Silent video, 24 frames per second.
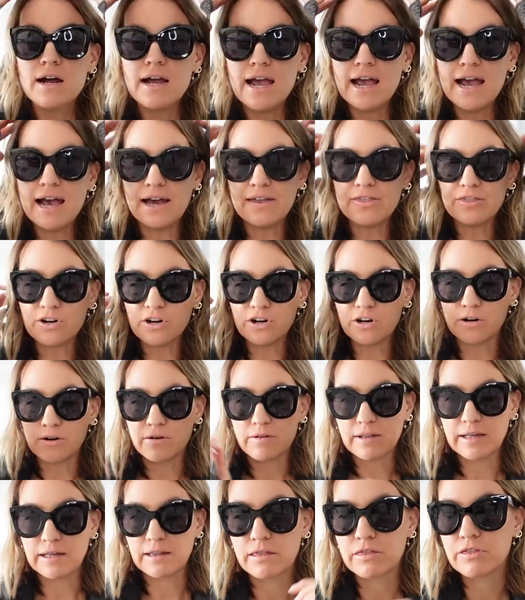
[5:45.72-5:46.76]
and they're
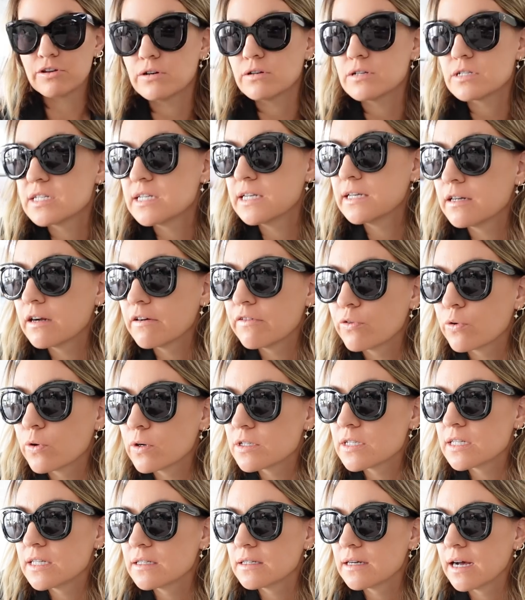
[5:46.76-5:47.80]
like thirteen or
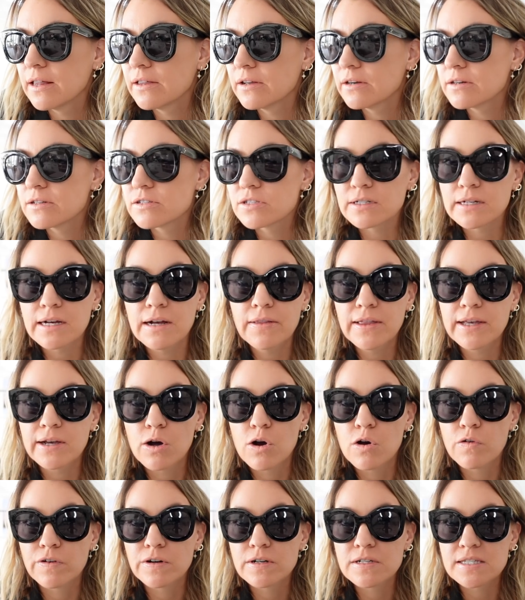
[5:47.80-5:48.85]
fourteen dollars. Look how like
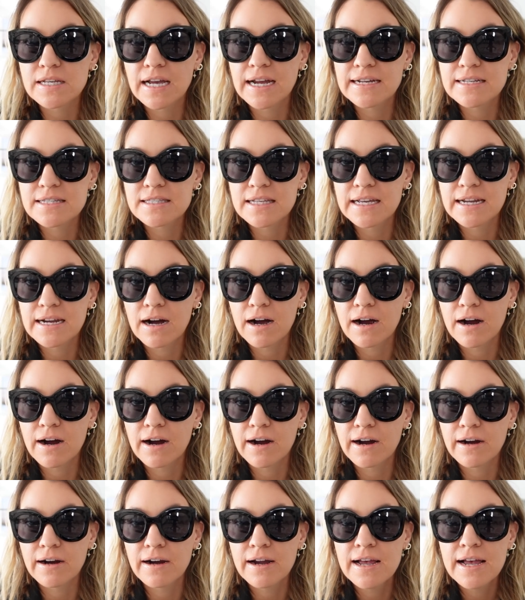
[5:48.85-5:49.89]
oversized they
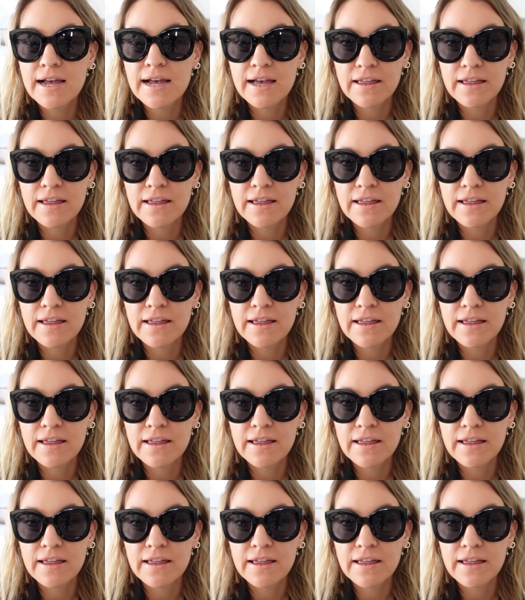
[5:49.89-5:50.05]
are.